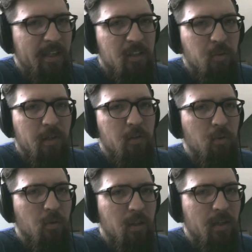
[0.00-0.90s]
think it's really
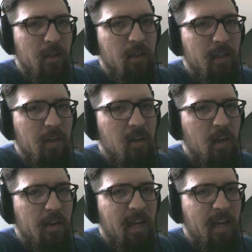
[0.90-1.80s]
cool that
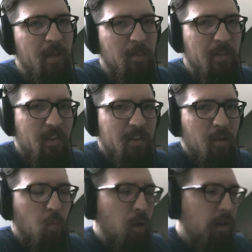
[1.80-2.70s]
Laracon is kind of becoming this
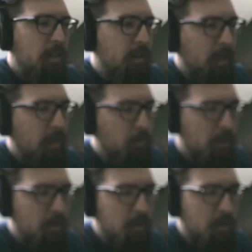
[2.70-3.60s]
like one thing
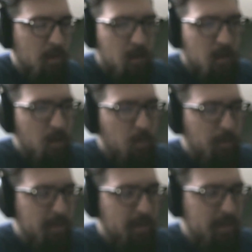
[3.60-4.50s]
with
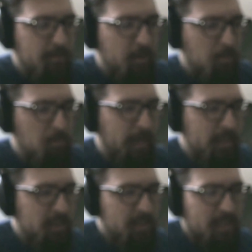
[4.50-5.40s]
different
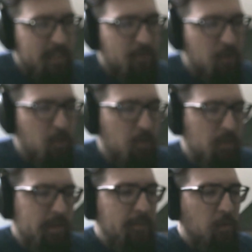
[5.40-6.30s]
branches, like different
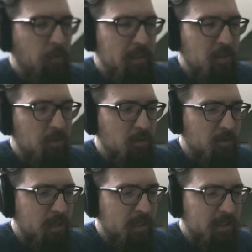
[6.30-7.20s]
regional
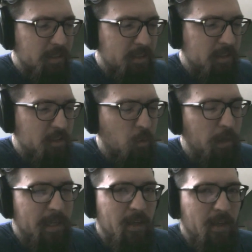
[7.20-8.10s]
touches, and so
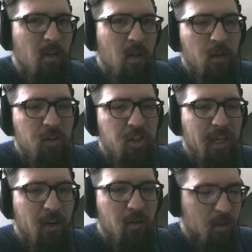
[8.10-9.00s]
we can
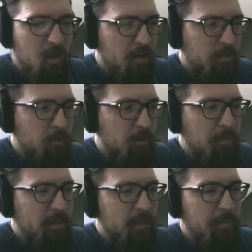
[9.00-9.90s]
share a lot of
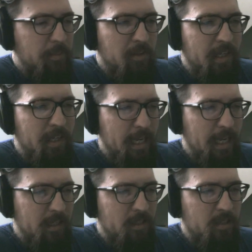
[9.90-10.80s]
responsibility
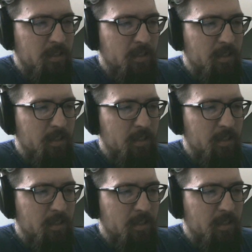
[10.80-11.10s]
and